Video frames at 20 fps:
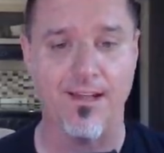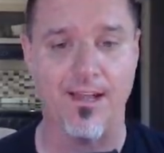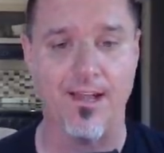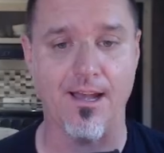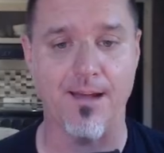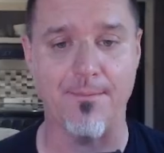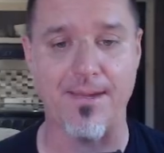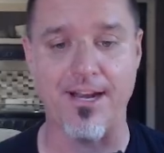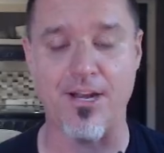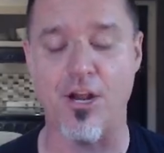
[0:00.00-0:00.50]

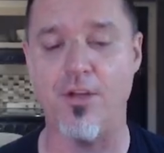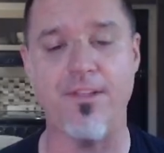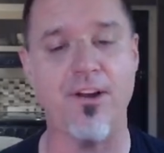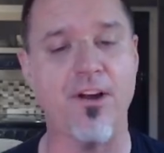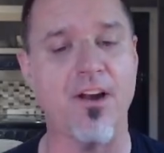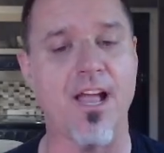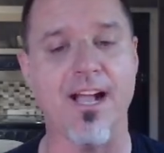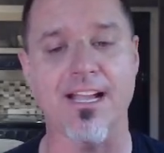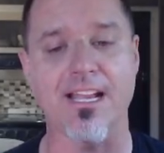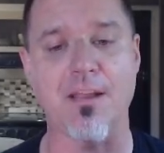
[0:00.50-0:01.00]
I know
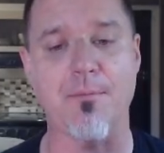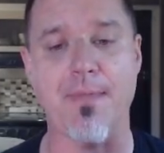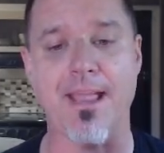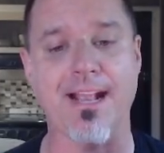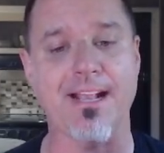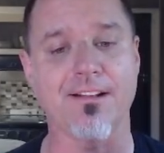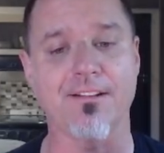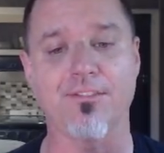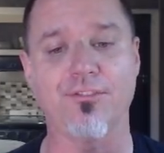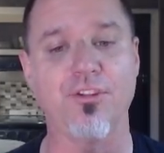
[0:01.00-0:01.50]
they're not going to
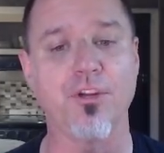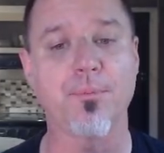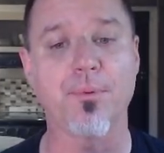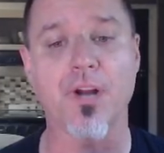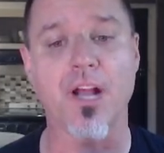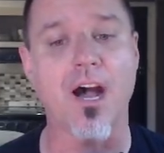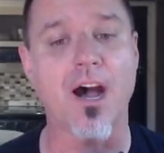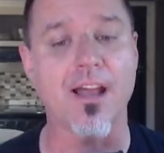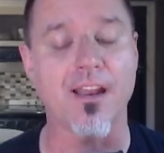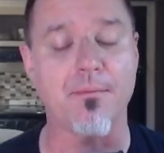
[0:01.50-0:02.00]
make it
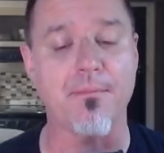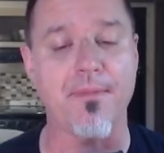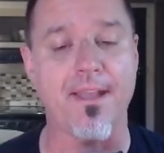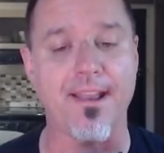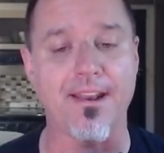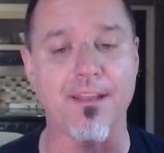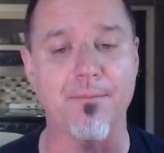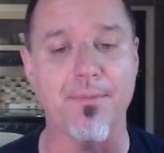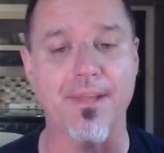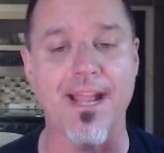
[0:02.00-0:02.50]
super
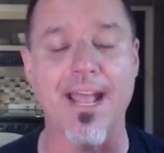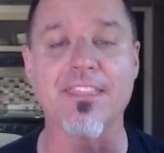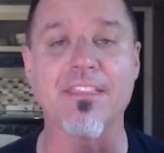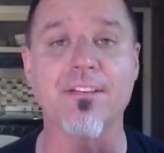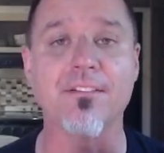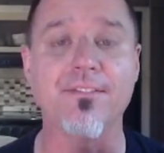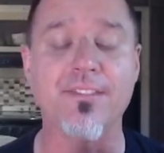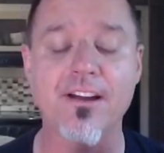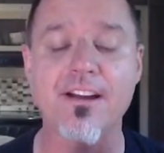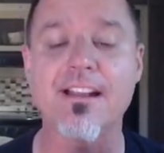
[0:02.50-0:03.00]
automated, but at
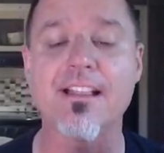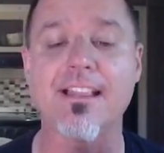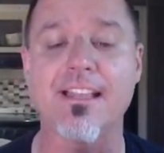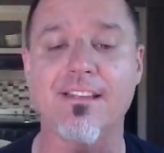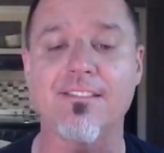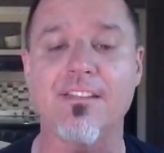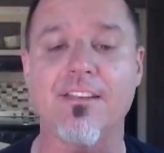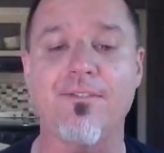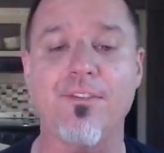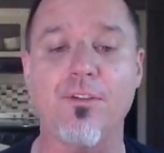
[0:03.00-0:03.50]
the very
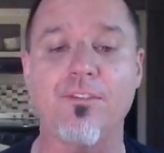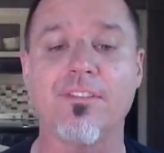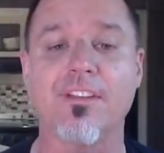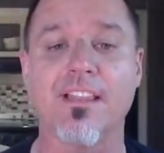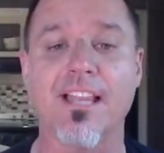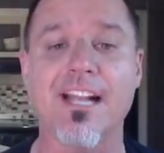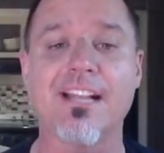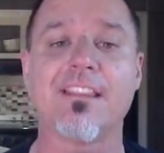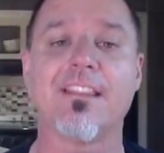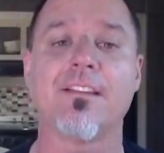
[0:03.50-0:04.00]
least, if you
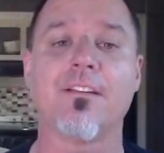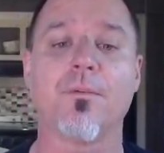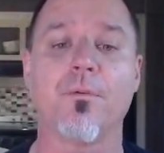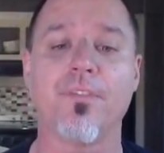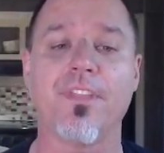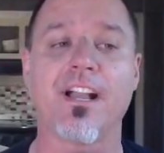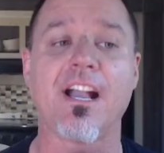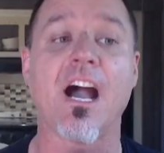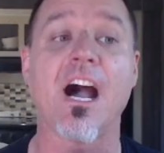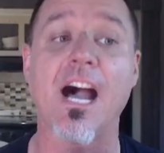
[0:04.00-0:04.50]
select
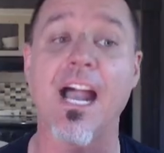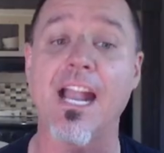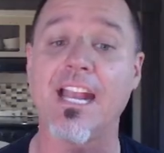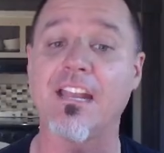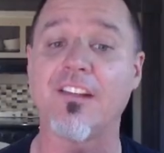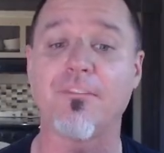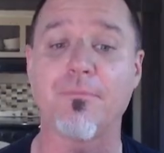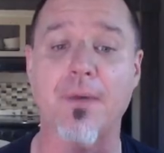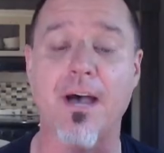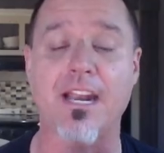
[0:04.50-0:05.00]
the
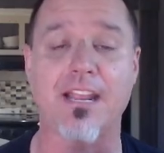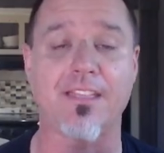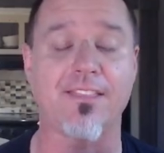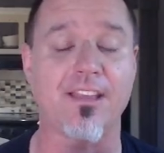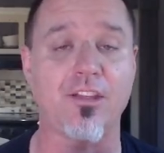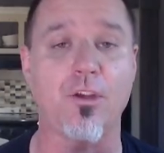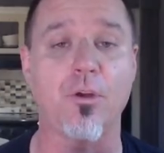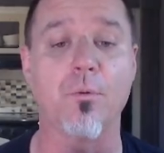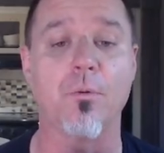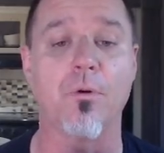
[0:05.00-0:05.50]
kind of body
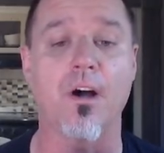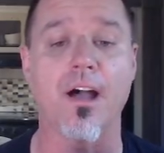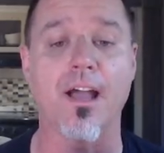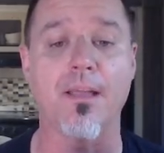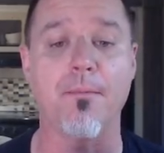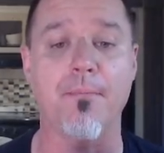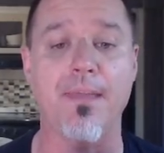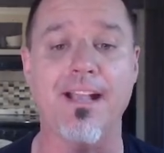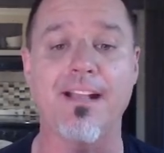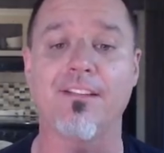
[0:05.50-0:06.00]
that you
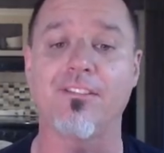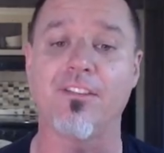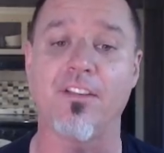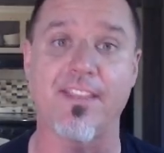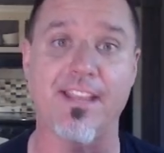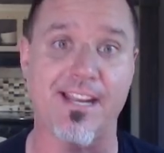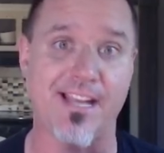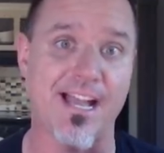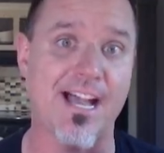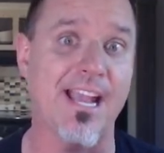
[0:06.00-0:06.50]
want, make it so
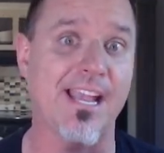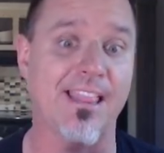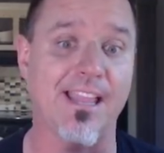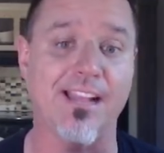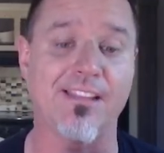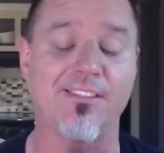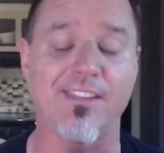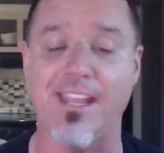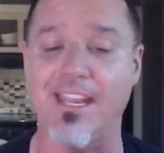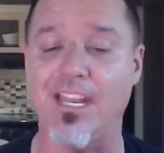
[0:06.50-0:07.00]
that it
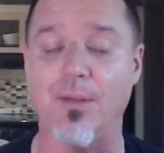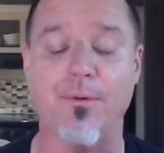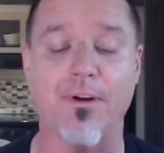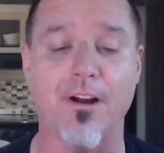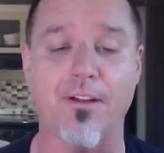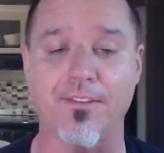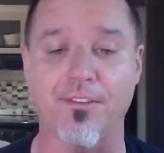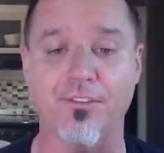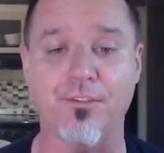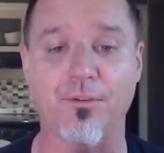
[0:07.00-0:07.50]
highlights
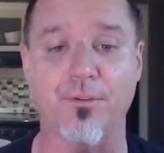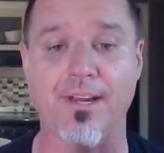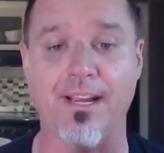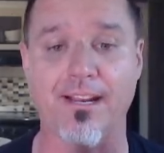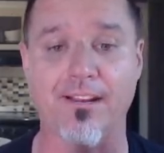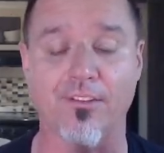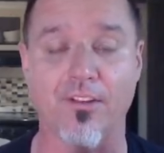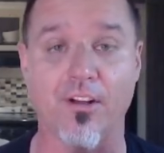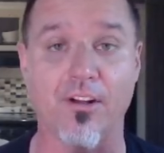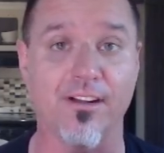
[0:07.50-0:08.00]
anywhere on the
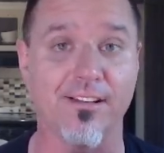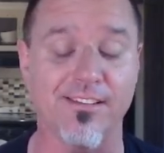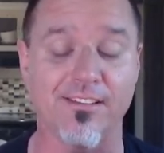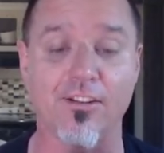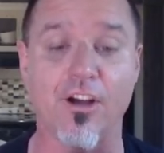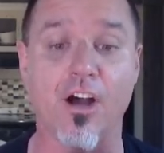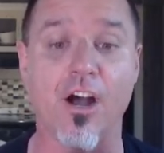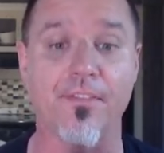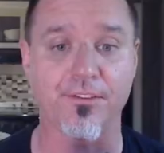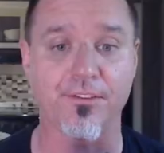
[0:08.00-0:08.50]
screen as long as
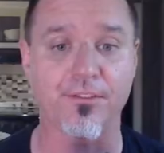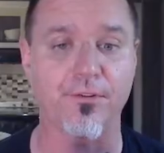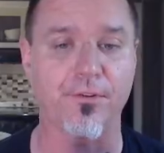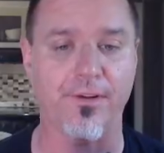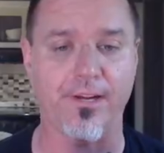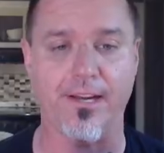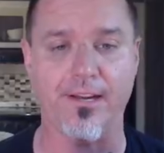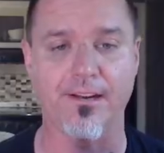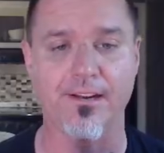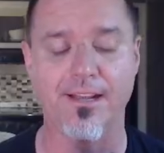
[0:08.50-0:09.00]
it's the
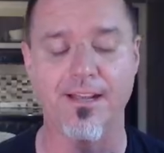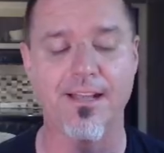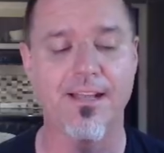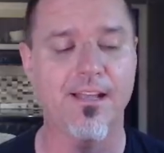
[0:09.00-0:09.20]
screen.